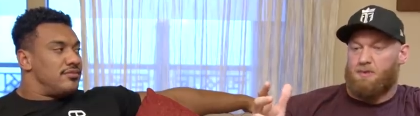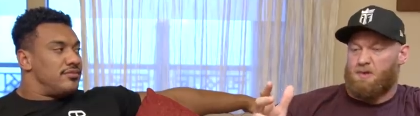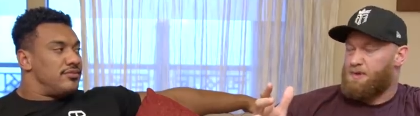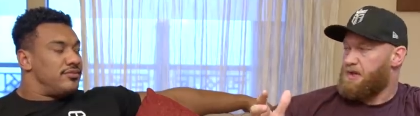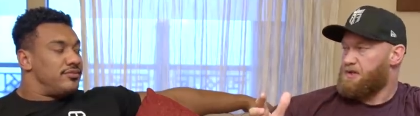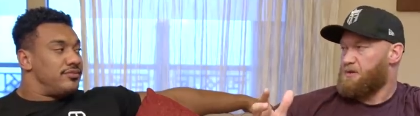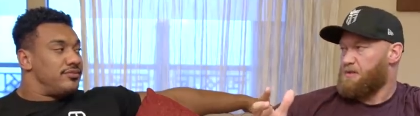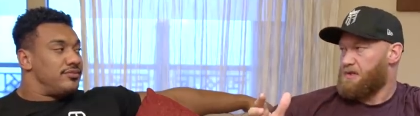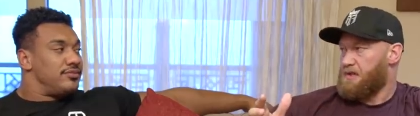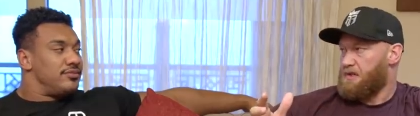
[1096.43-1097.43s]
Speaker 1: so much pressure on
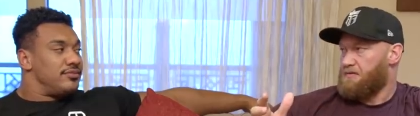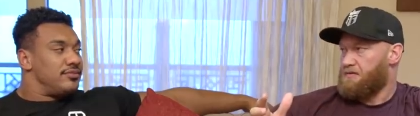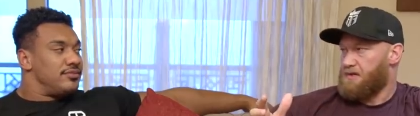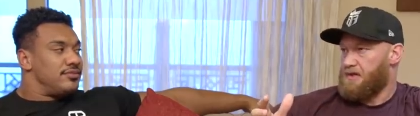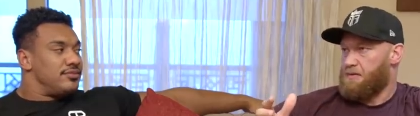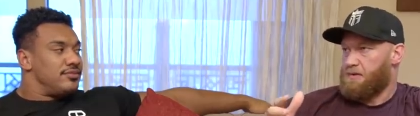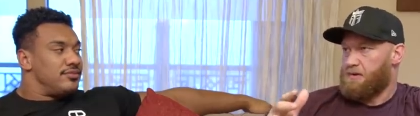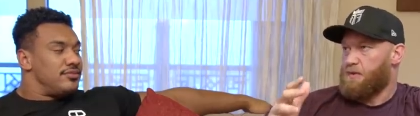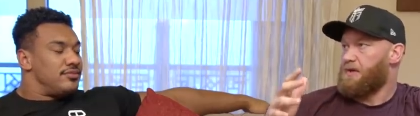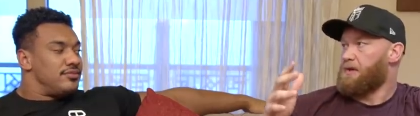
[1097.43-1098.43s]
myself, for example,
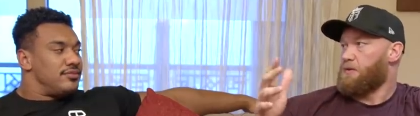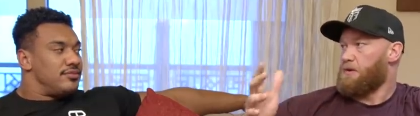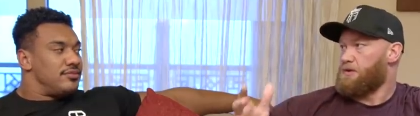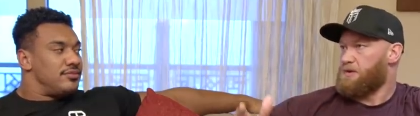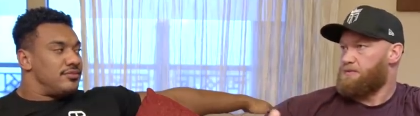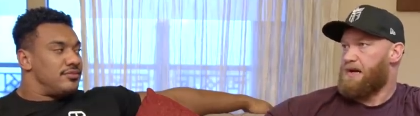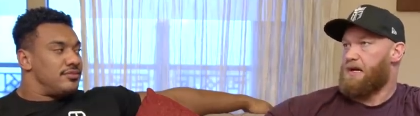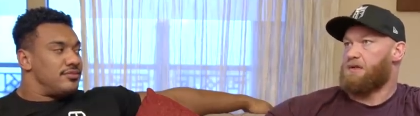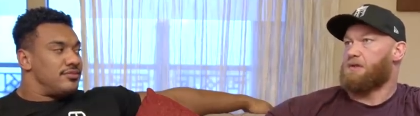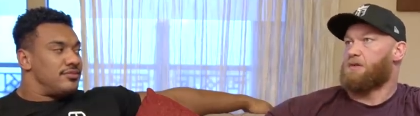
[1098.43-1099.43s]
to win the World's Strongest
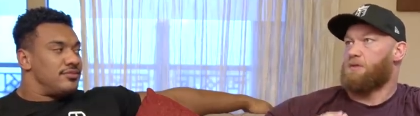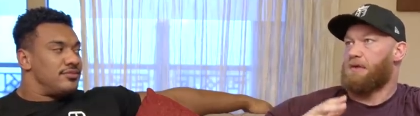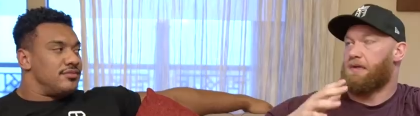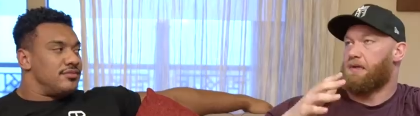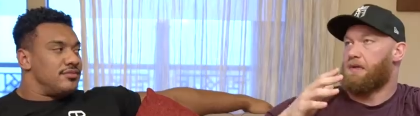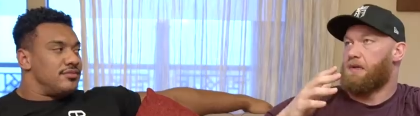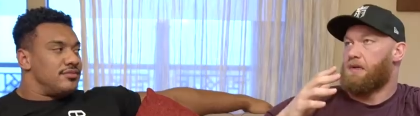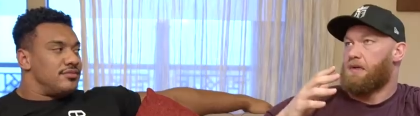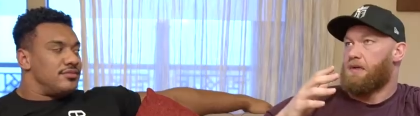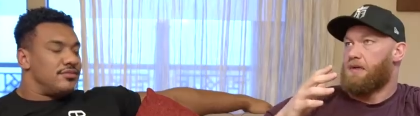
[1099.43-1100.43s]
Man, to win
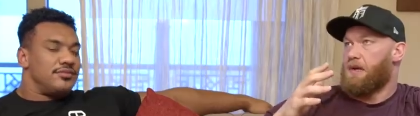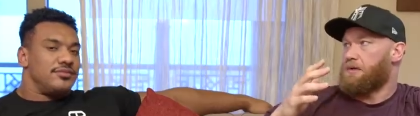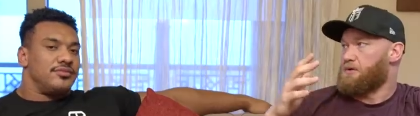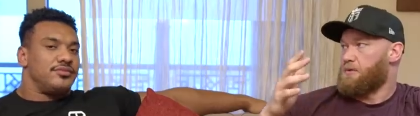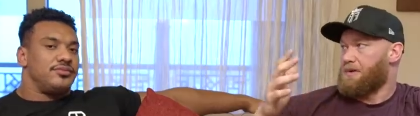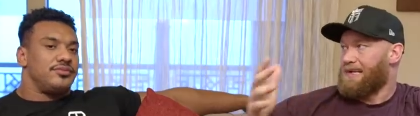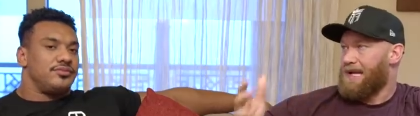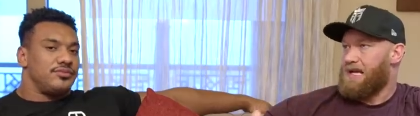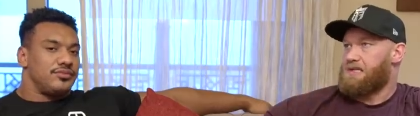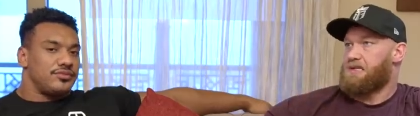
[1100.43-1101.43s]
the Arnold
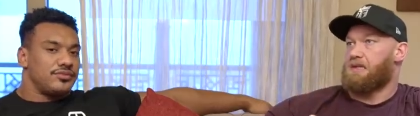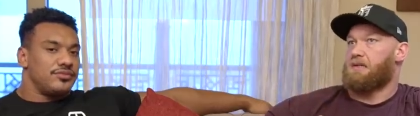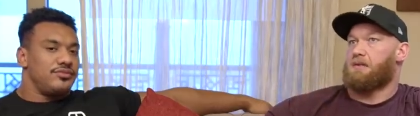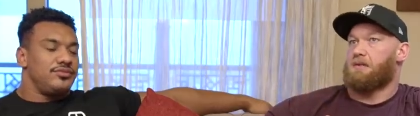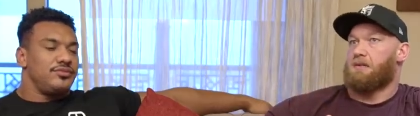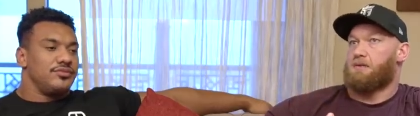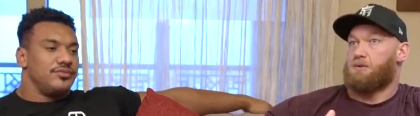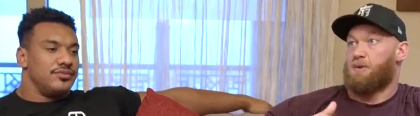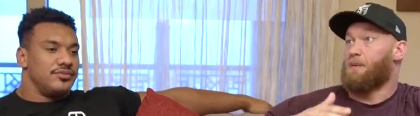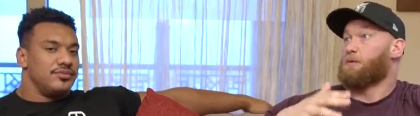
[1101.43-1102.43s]
Classic,
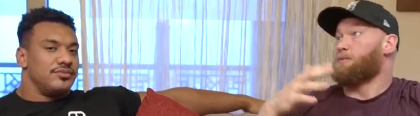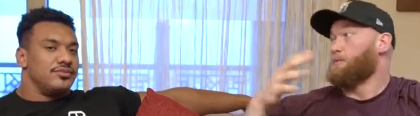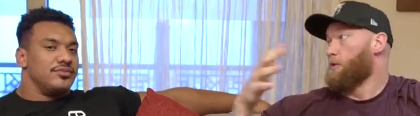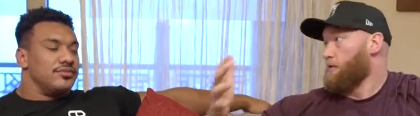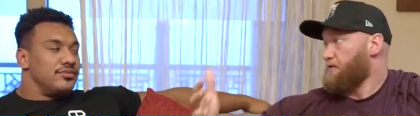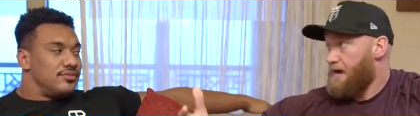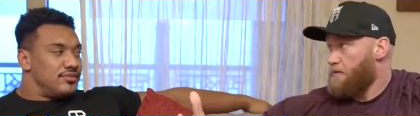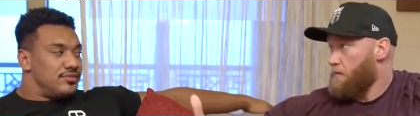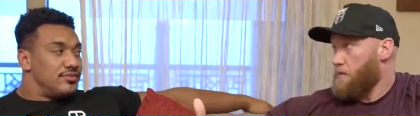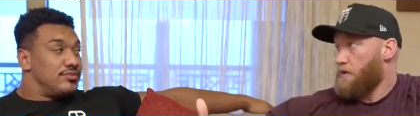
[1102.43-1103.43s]
to be able to pull
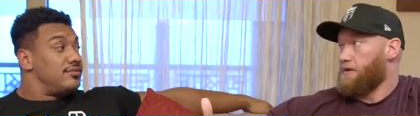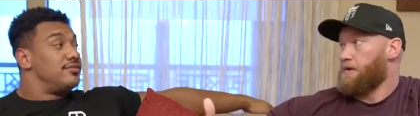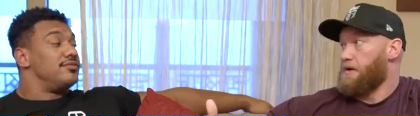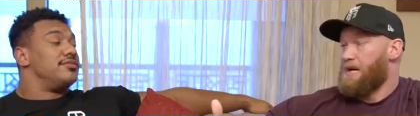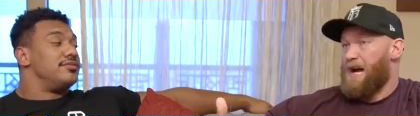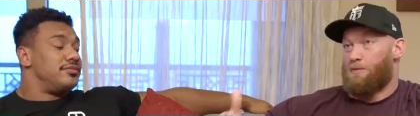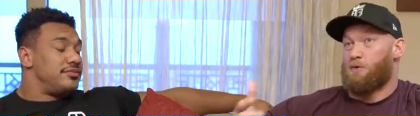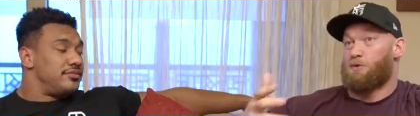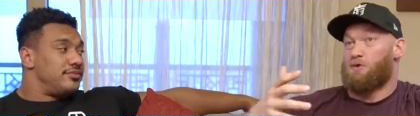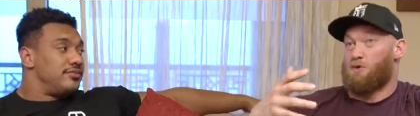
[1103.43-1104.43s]
501, I
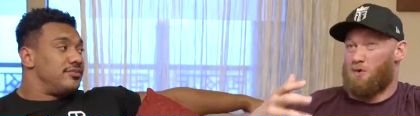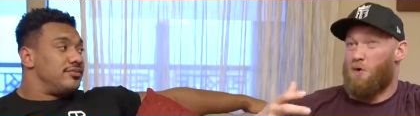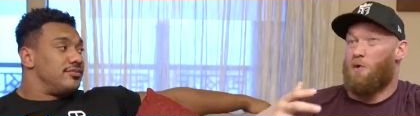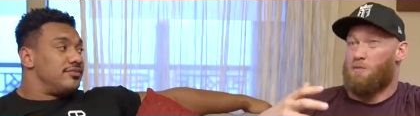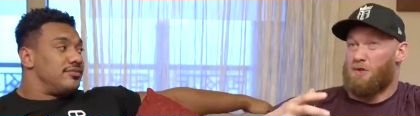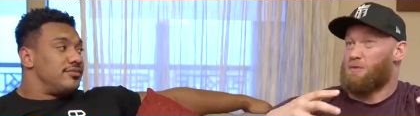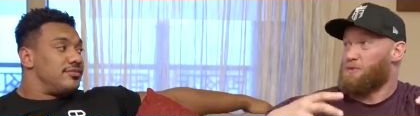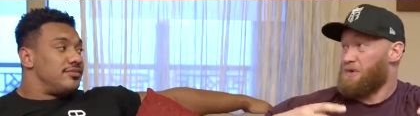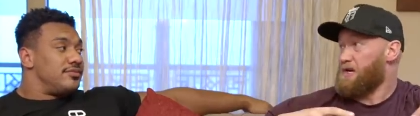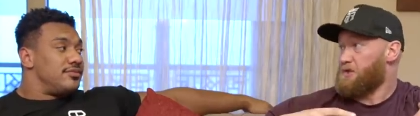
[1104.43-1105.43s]
put so much
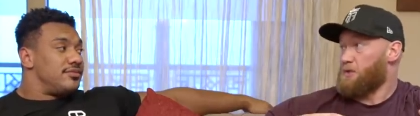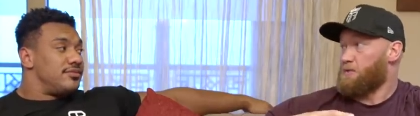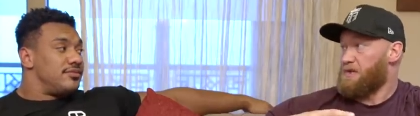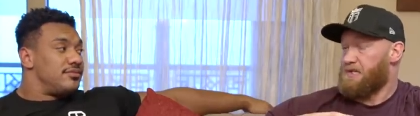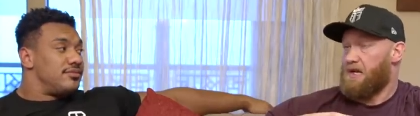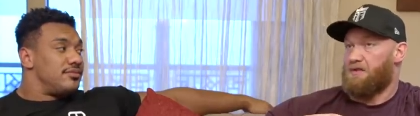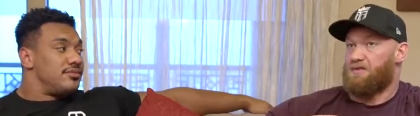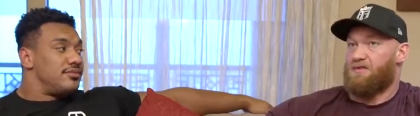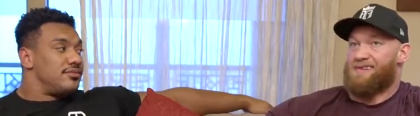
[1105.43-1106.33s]
pressure on myself